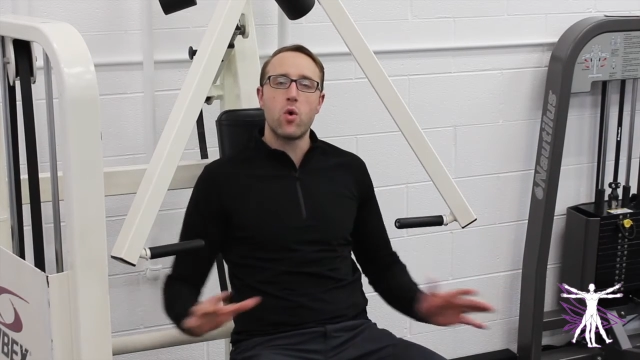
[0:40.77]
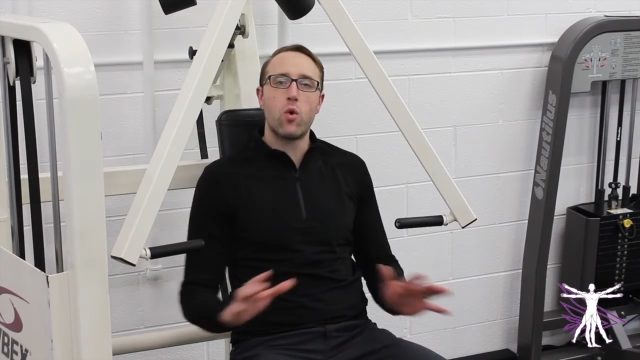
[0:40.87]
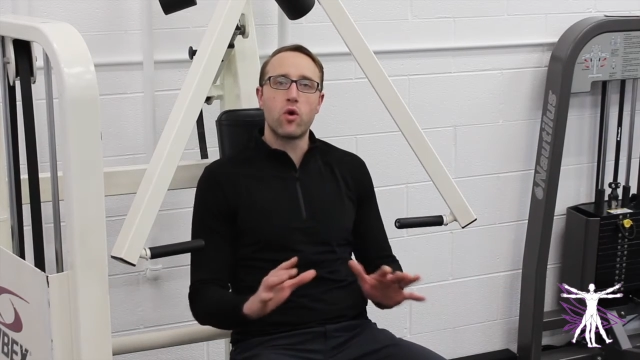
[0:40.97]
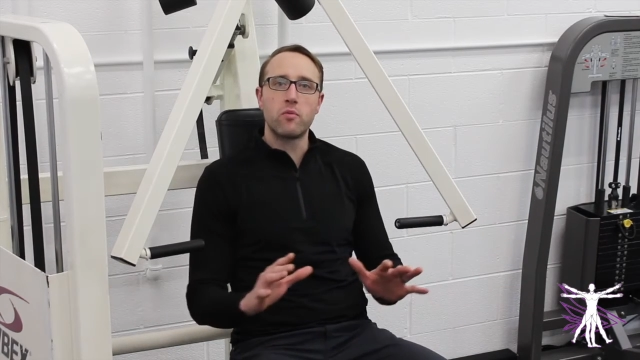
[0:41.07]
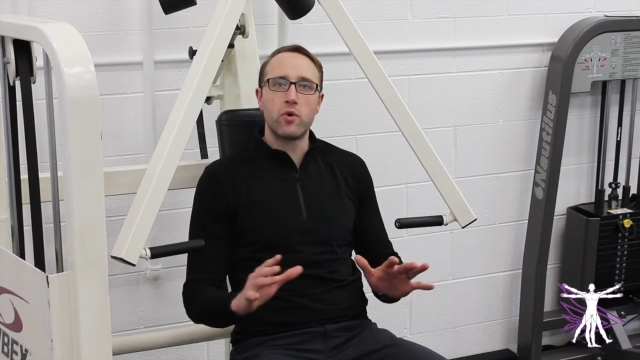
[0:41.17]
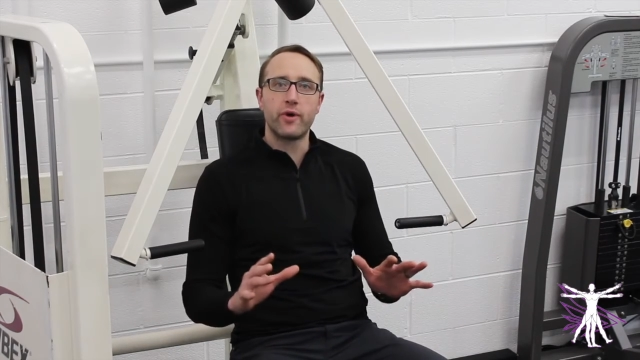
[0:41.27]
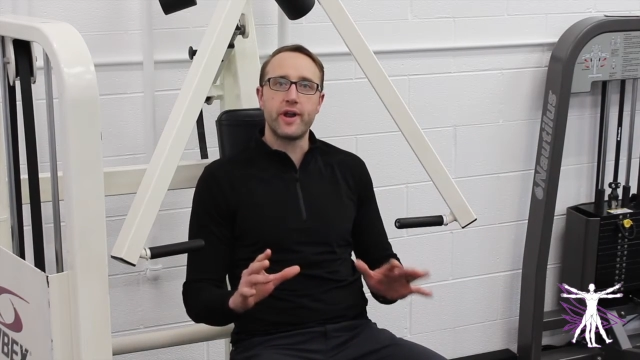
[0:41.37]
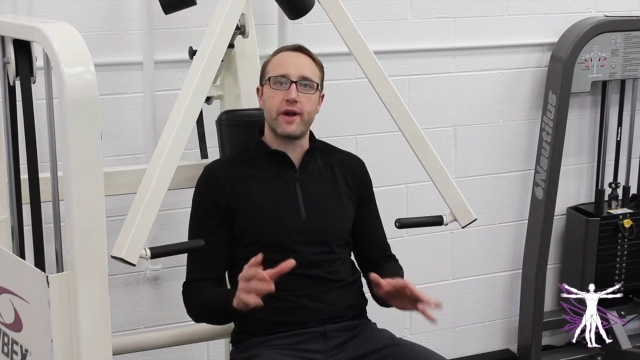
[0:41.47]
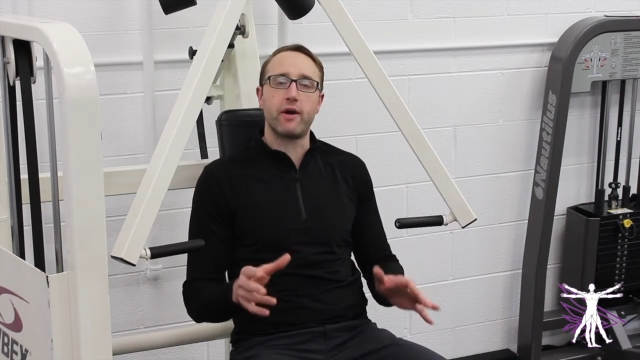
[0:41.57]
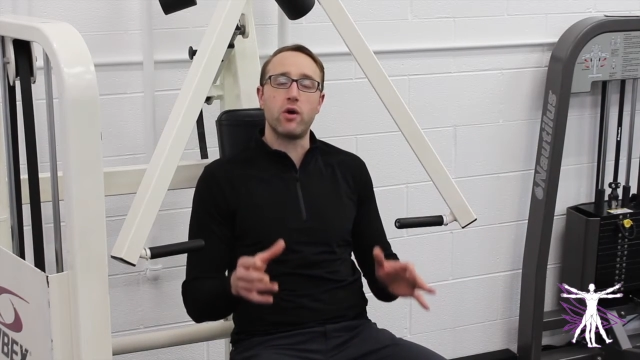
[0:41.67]
or more
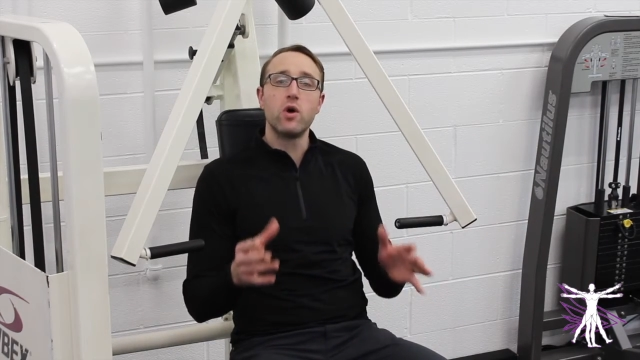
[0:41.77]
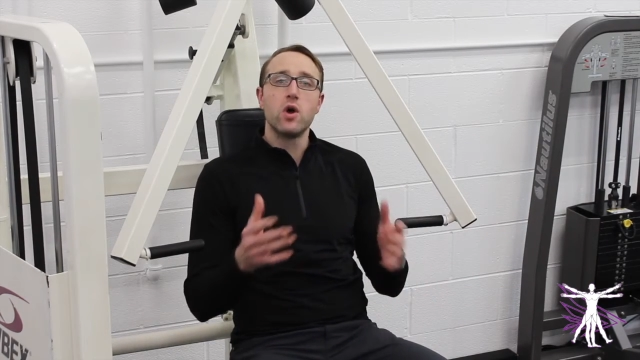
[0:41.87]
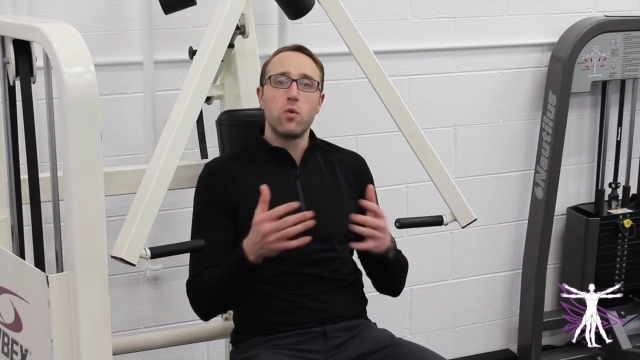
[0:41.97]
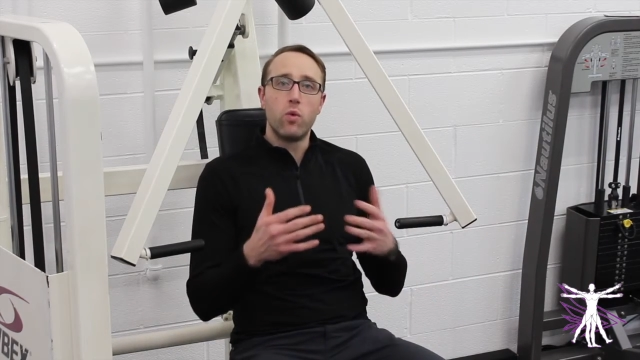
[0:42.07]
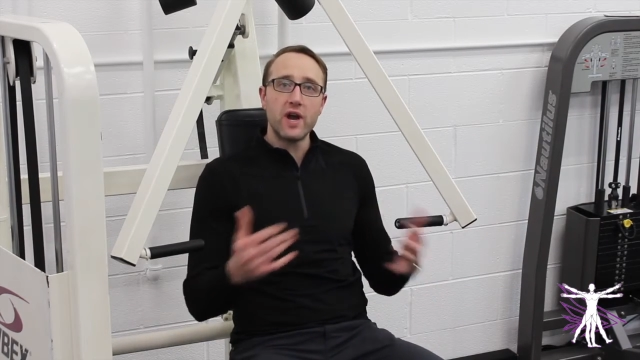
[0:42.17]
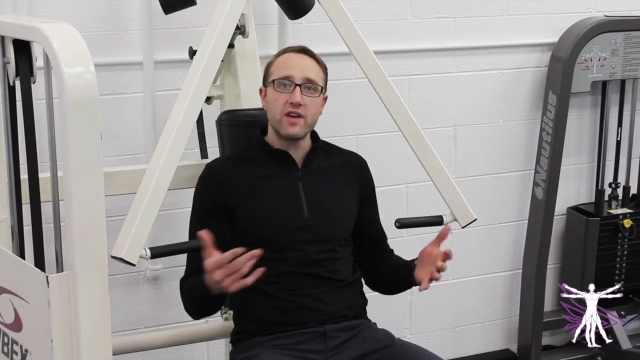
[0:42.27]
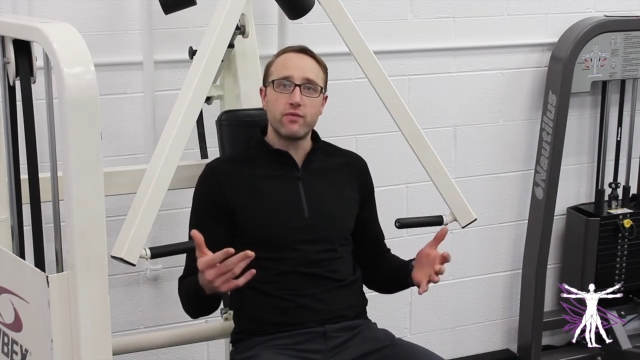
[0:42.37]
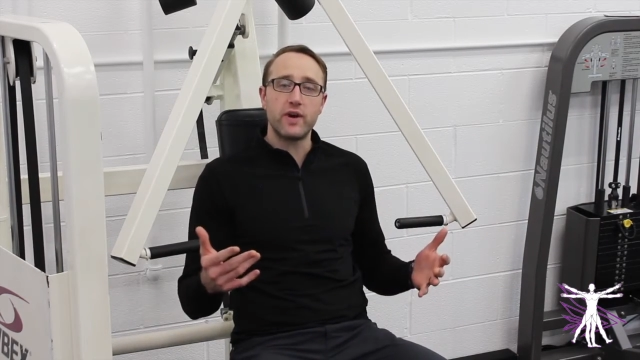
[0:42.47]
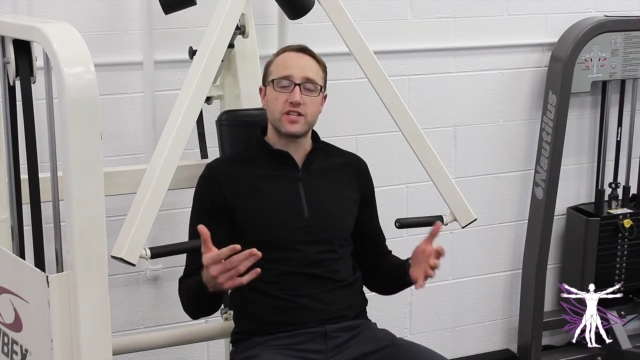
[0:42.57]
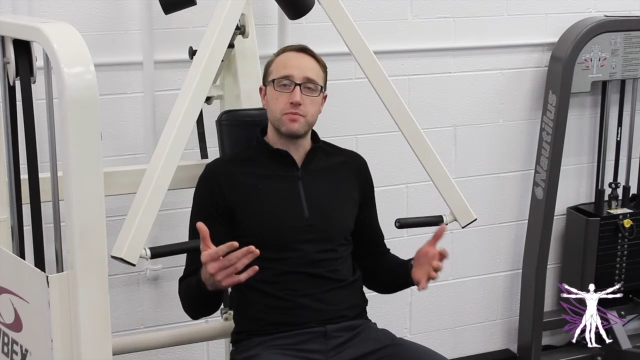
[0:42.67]
narrow. One
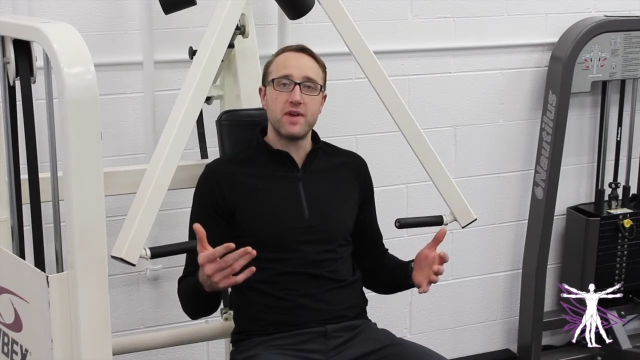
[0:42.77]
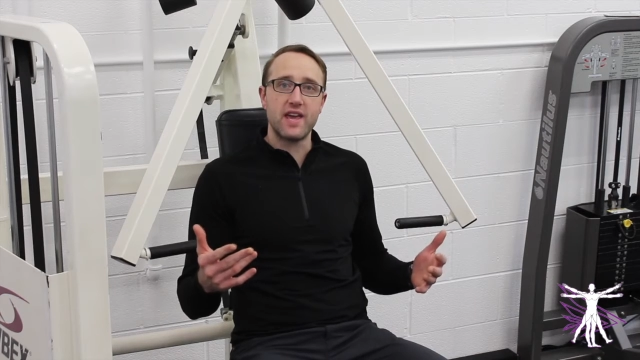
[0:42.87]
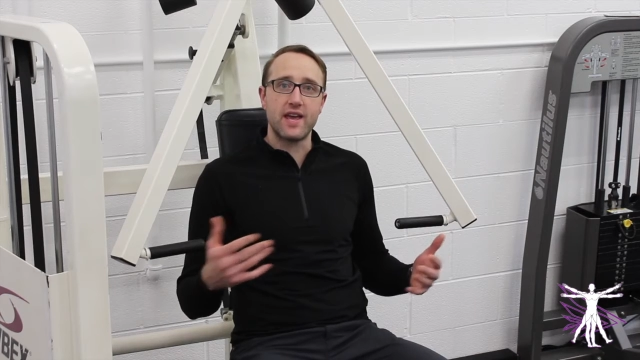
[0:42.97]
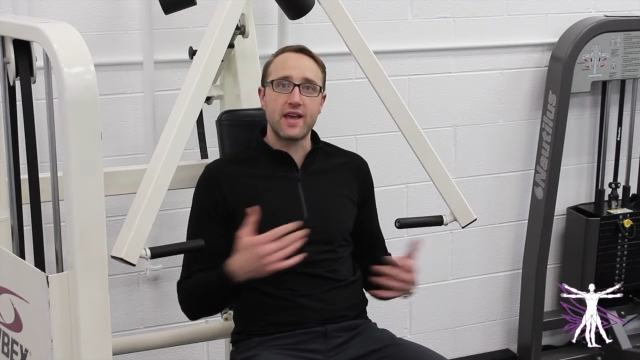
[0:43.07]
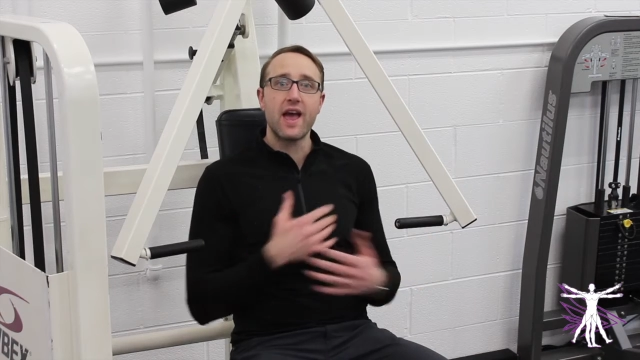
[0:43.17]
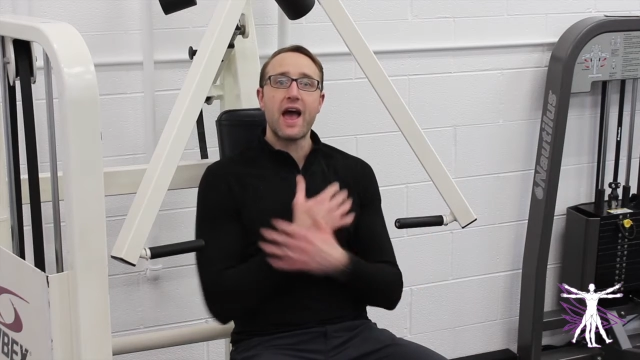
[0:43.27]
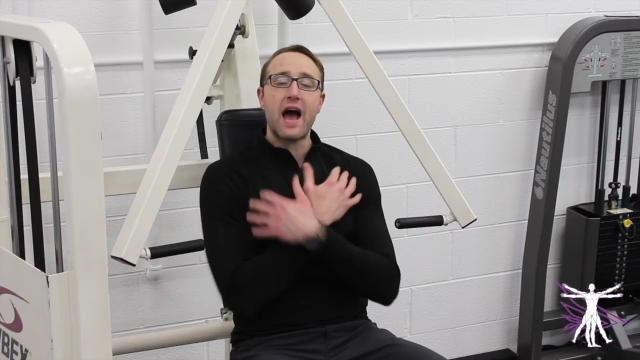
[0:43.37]
of which being